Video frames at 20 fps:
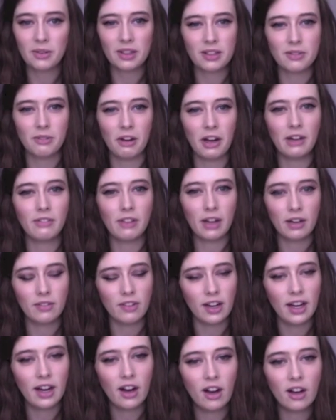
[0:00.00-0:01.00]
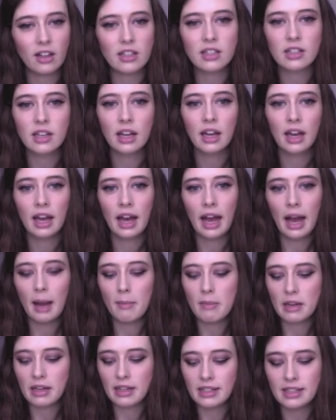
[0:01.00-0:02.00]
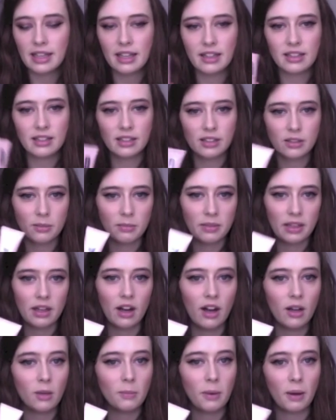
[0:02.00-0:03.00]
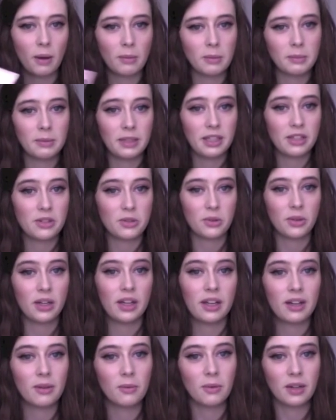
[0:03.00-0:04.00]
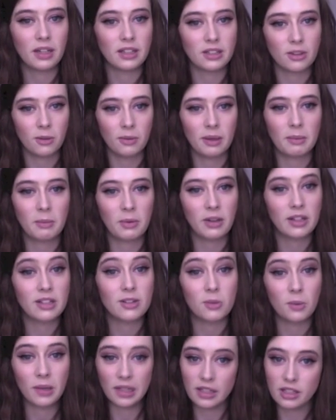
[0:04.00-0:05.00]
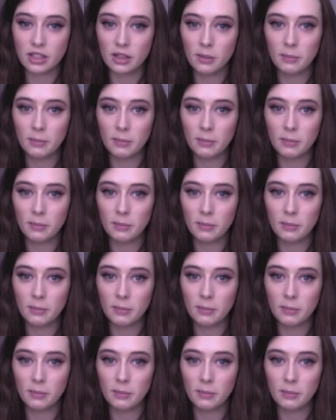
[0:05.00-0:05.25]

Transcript: when it's very, very, very hot. And I'd say this is something I'll probably enjoy when it's coming more into winter